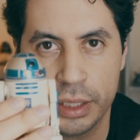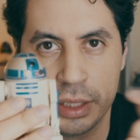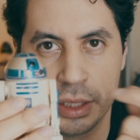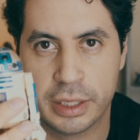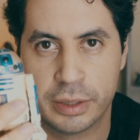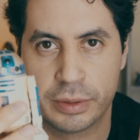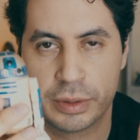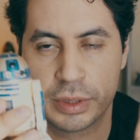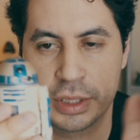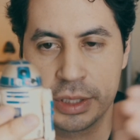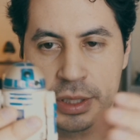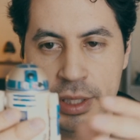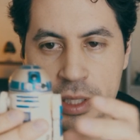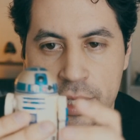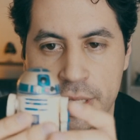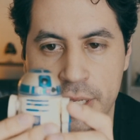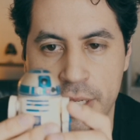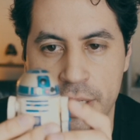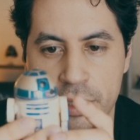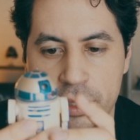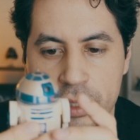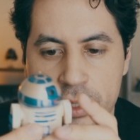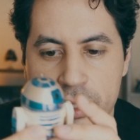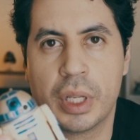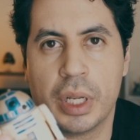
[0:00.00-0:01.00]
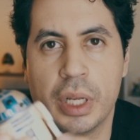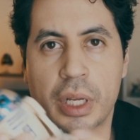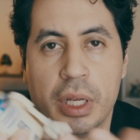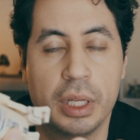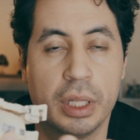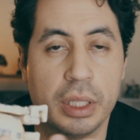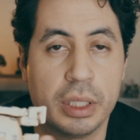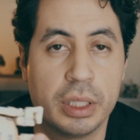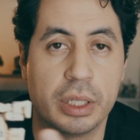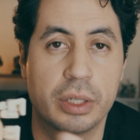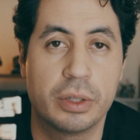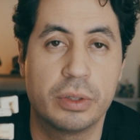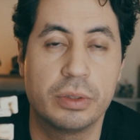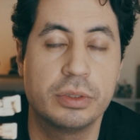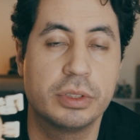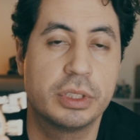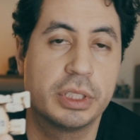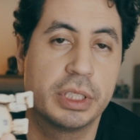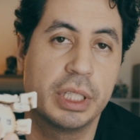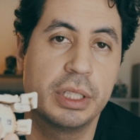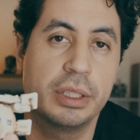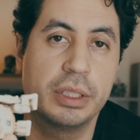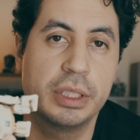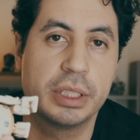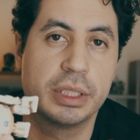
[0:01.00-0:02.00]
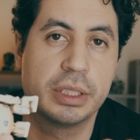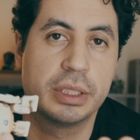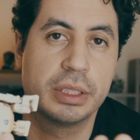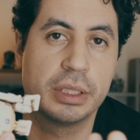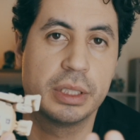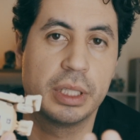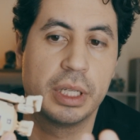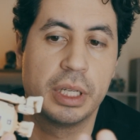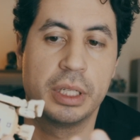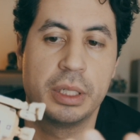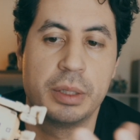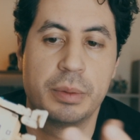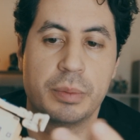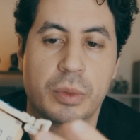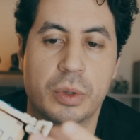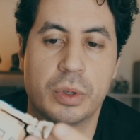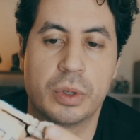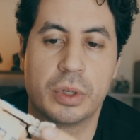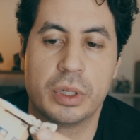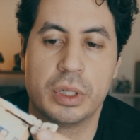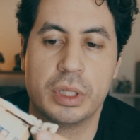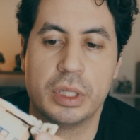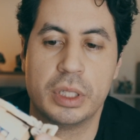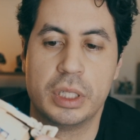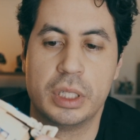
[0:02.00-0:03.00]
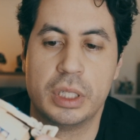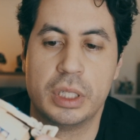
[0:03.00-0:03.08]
it would sell out. They don't sell these anymore,